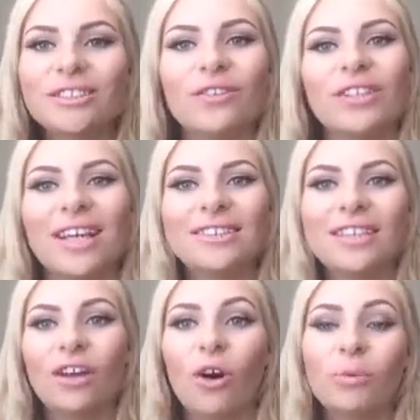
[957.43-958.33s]
So if you'd like
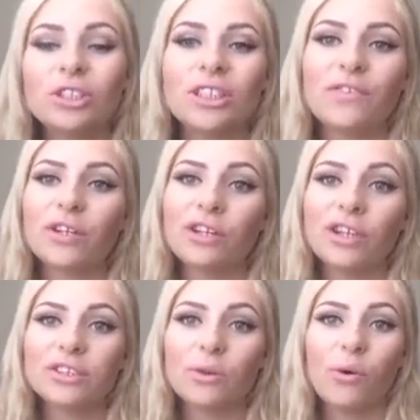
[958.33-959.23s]
seeing a whole bunch of different
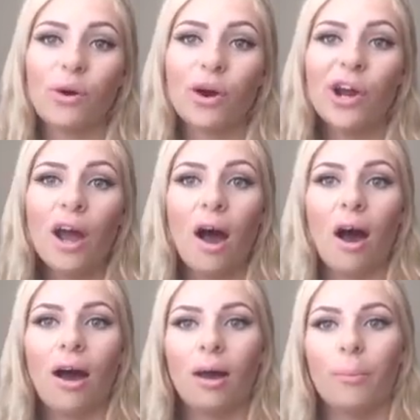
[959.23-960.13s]
looks or
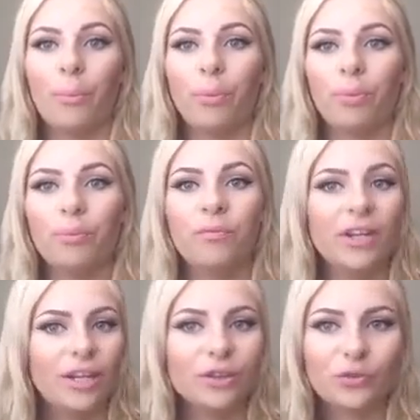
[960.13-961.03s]

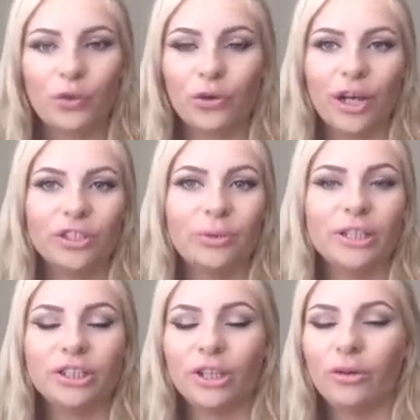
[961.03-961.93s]
videos for
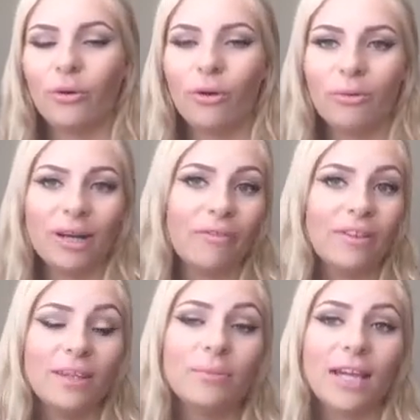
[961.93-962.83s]
graduation or
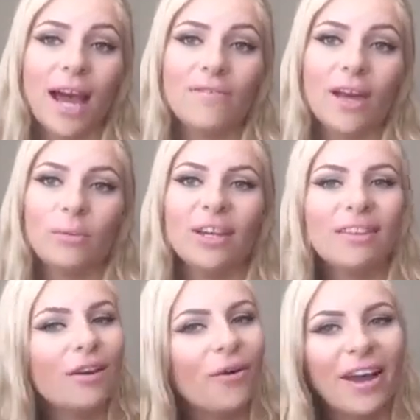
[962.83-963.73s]
whatever theme we have that
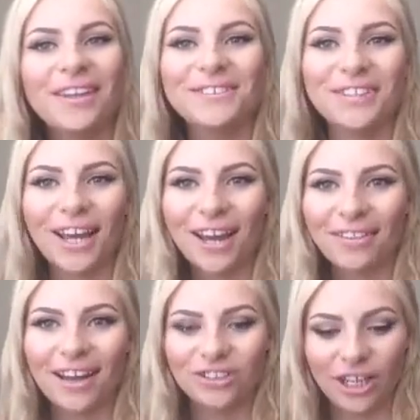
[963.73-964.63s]
week, then go ahead and check
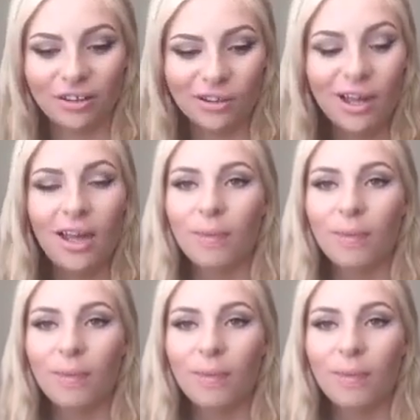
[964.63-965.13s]
out that channel.